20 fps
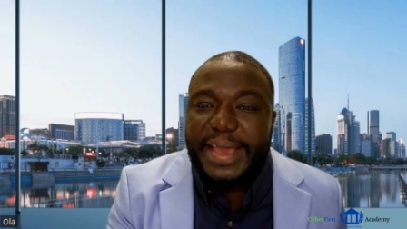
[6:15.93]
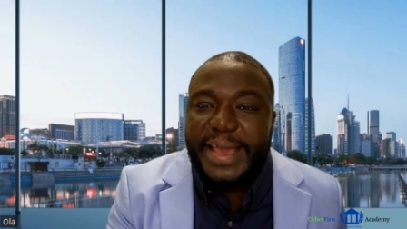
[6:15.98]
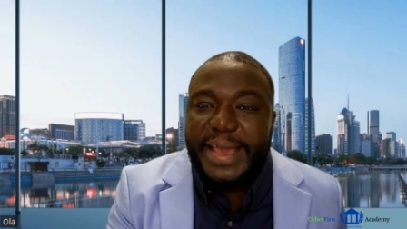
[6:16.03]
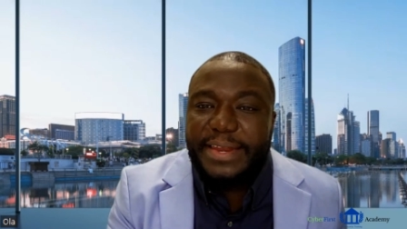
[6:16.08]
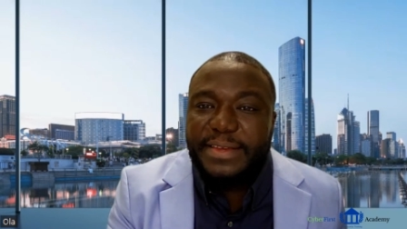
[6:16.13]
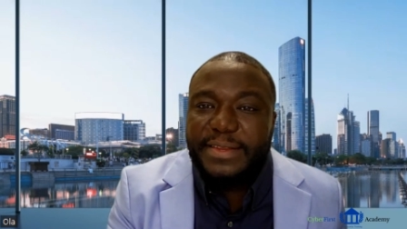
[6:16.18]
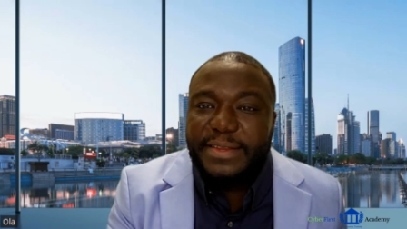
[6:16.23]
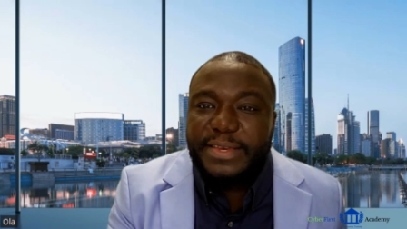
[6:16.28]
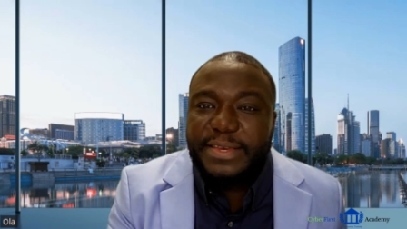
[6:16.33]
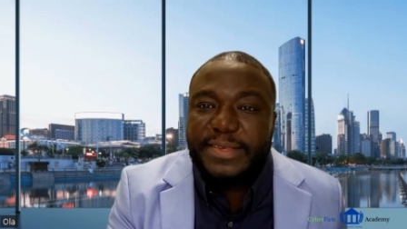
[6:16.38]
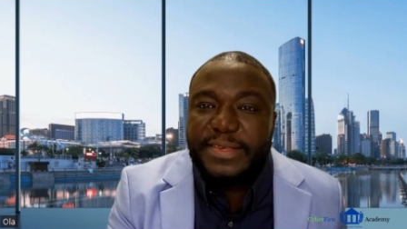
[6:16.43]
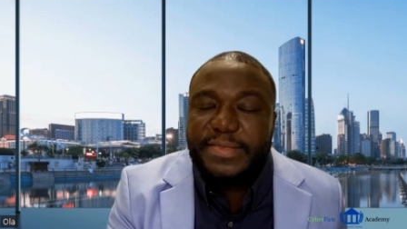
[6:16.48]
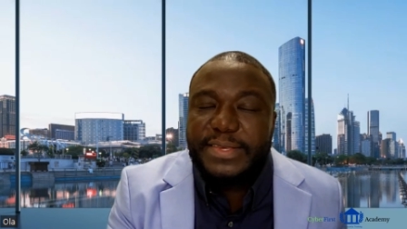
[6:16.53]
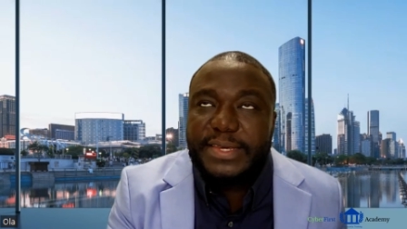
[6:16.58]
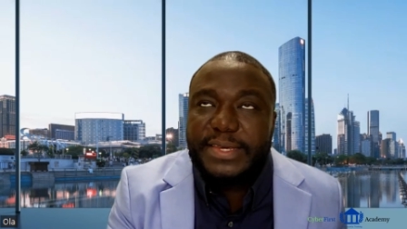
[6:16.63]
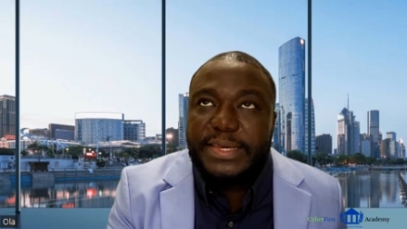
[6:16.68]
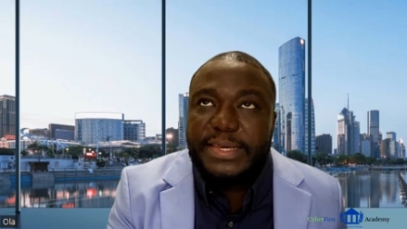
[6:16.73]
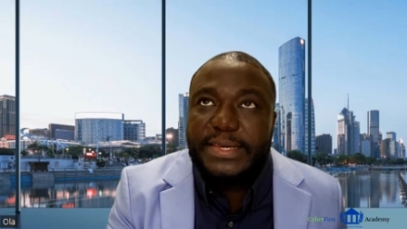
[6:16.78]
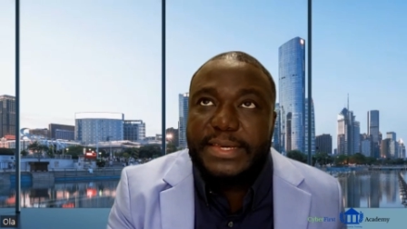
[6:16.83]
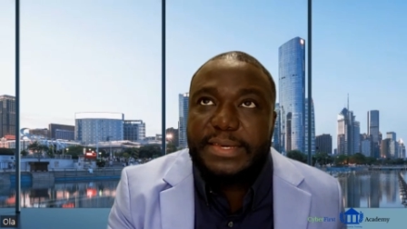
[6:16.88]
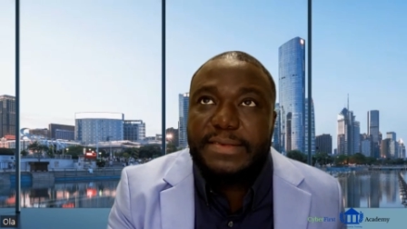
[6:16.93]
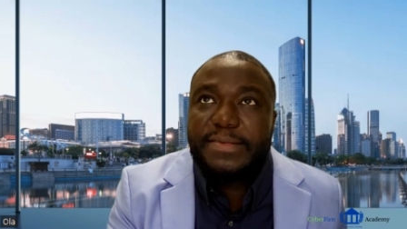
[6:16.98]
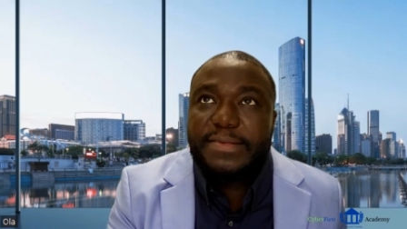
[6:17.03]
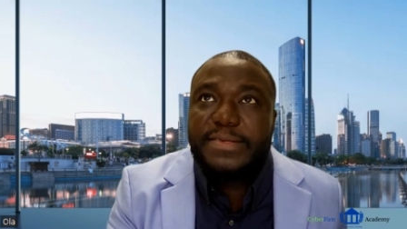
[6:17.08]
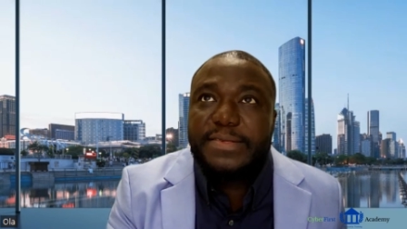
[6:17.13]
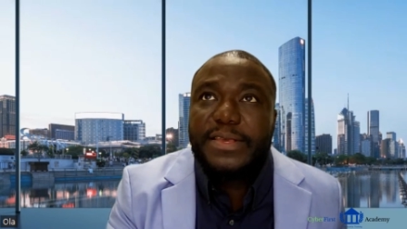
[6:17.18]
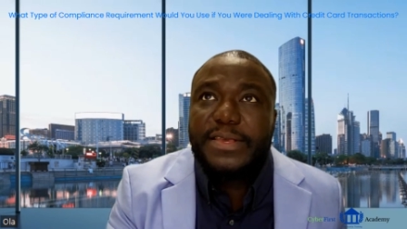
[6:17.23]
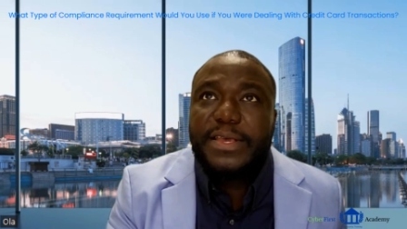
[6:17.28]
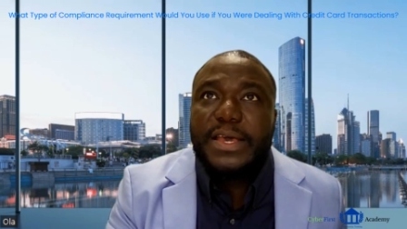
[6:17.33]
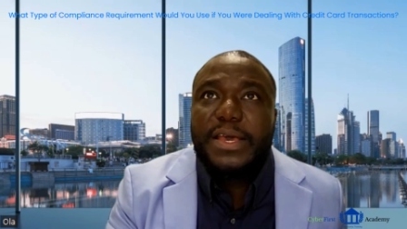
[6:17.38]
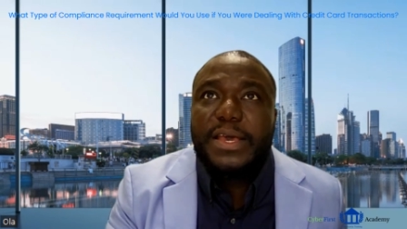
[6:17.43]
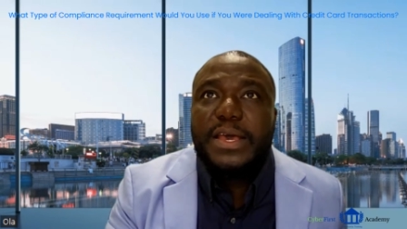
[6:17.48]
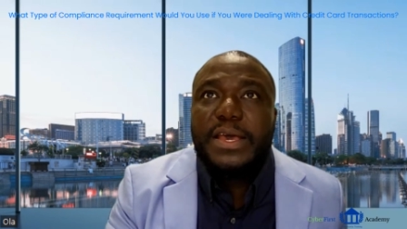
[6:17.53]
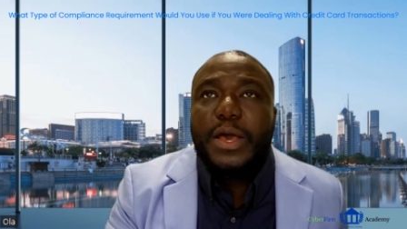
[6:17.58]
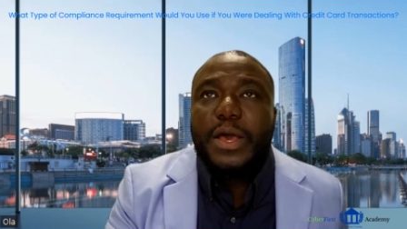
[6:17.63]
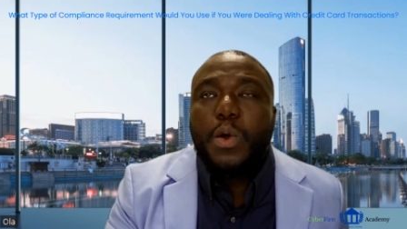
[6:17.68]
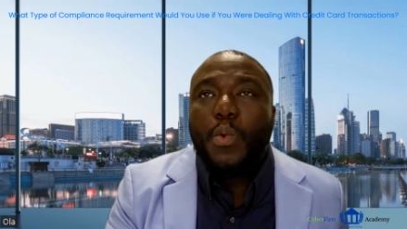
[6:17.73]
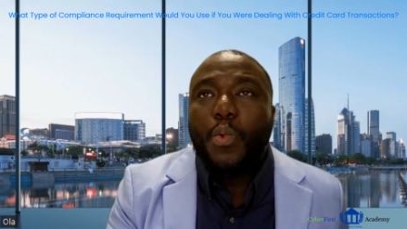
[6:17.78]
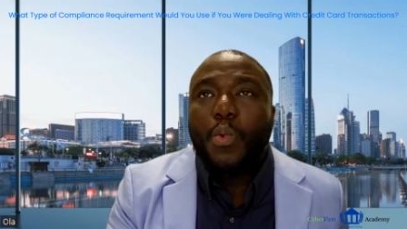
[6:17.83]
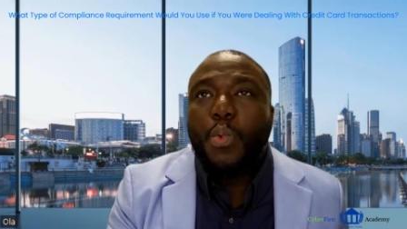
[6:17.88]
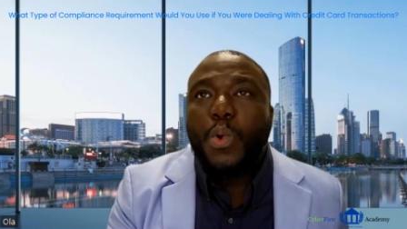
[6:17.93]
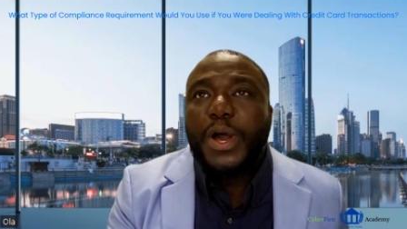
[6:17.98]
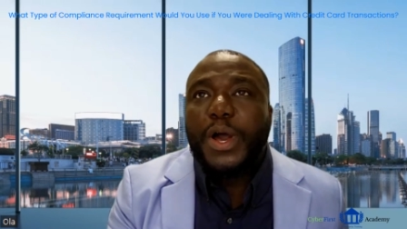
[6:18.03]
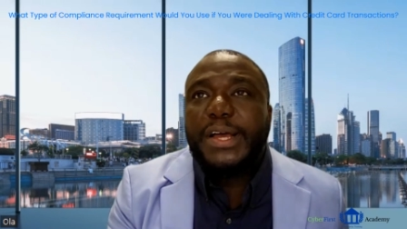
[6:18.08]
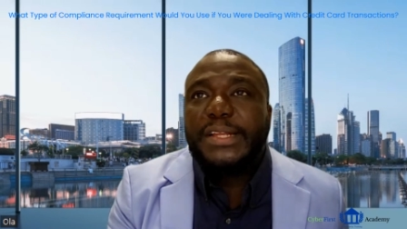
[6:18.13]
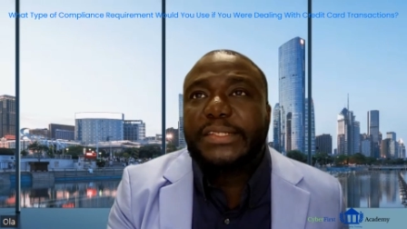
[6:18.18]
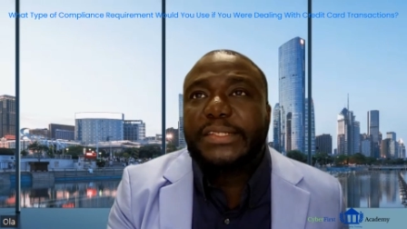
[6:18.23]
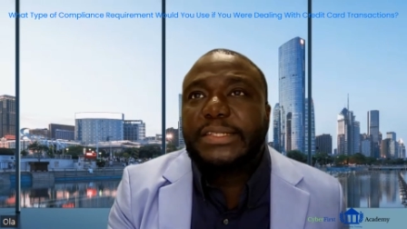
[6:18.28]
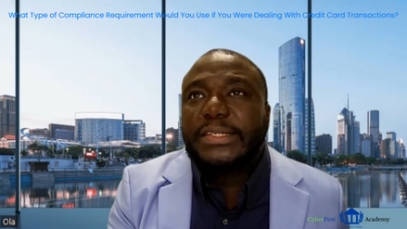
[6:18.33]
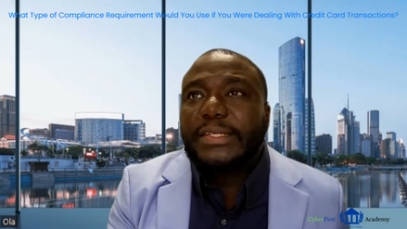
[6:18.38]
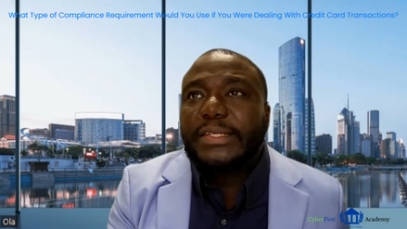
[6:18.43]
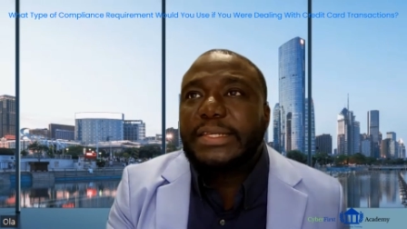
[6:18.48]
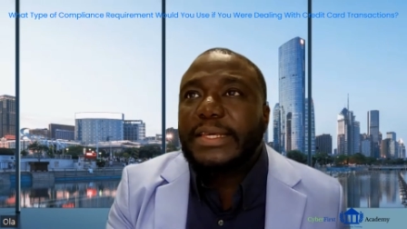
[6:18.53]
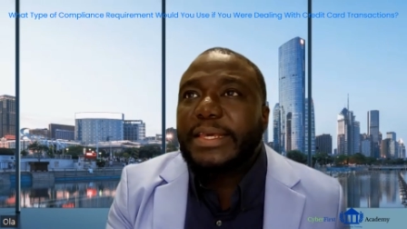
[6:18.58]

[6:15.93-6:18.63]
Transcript: analyst is what